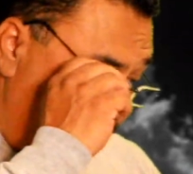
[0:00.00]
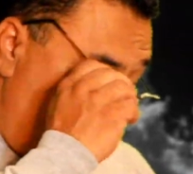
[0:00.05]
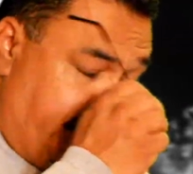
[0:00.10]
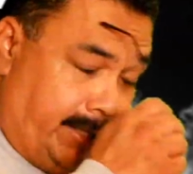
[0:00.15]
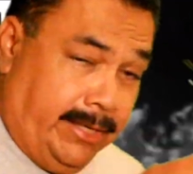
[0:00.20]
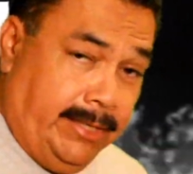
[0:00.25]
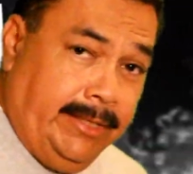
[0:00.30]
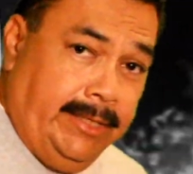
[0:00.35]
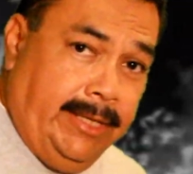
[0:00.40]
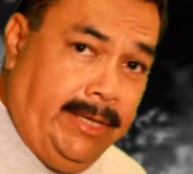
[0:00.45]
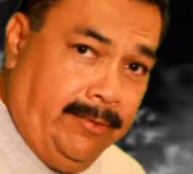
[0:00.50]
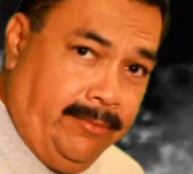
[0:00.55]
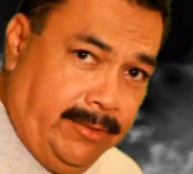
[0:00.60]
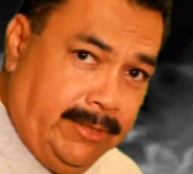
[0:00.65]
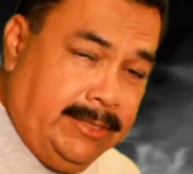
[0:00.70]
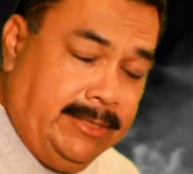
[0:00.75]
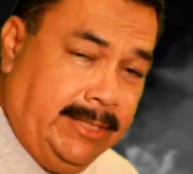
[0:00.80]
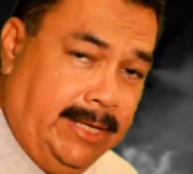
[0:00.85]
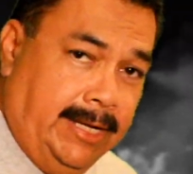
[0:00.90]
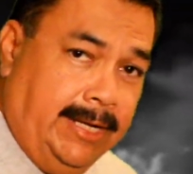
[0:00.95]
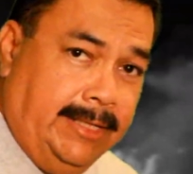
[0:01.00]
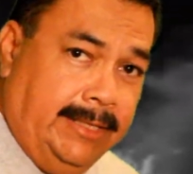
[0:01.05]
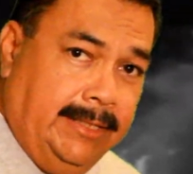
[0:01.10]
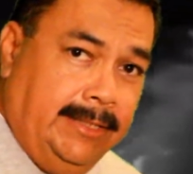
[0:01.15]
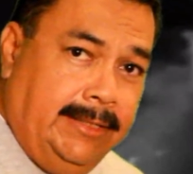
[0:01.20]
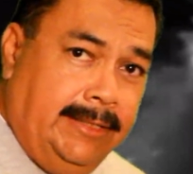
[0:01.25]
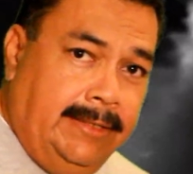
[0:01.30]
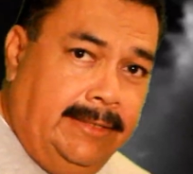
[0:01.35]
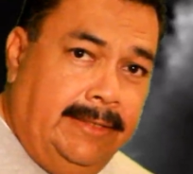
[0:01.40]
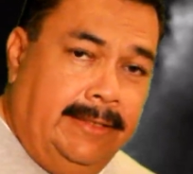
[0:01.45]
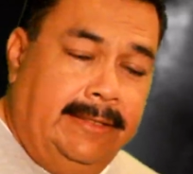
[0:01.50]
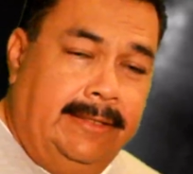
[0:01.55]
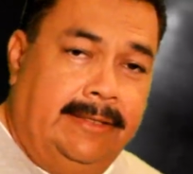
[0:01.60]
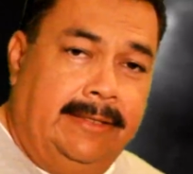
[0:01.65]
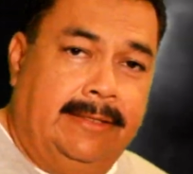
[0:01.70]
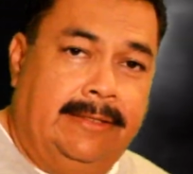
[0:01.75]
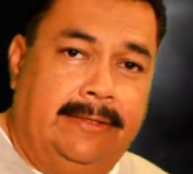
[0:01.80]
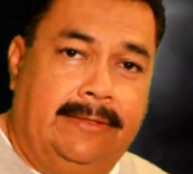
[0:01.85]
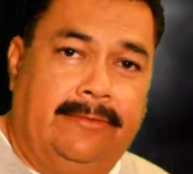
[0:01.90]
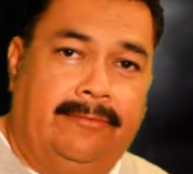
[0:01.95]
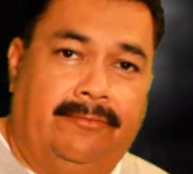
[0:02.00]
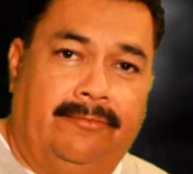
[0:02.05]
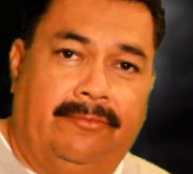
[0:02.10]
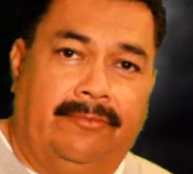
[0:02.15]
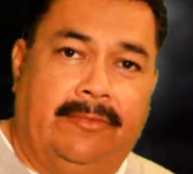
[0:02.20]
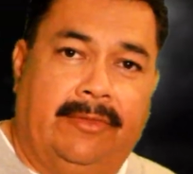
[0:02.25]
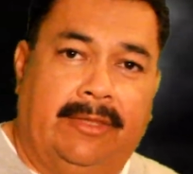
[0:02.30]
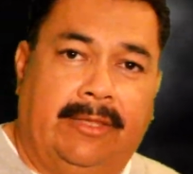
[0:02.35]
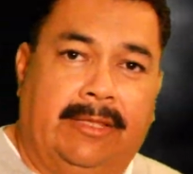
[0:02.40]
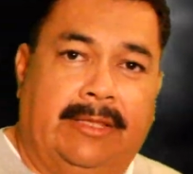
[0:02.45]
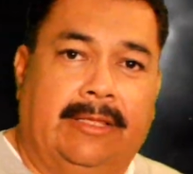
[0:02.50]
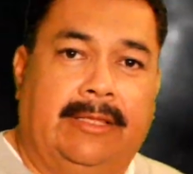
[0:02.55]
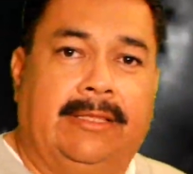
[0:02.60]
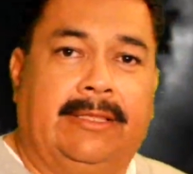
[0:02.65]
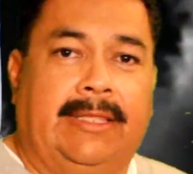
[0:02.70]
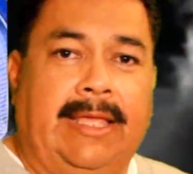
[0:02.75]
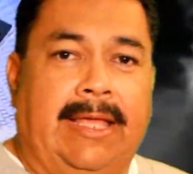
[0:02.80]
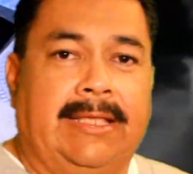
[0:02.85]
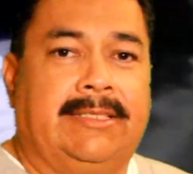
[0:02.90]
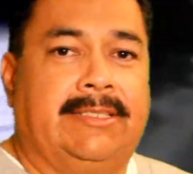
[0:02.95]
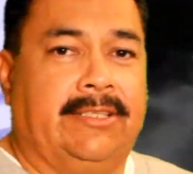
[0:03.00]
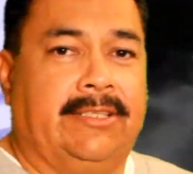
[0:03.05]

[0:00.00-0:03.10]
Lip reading: But it was not that